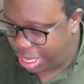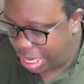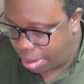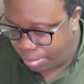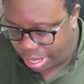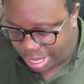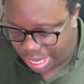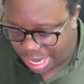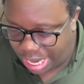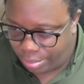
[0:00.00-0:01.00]
camera
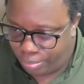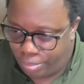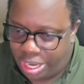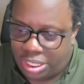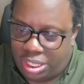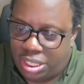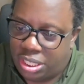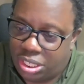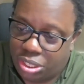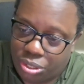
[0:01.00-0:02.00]
and measure,
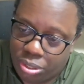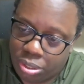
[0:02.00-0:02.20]
so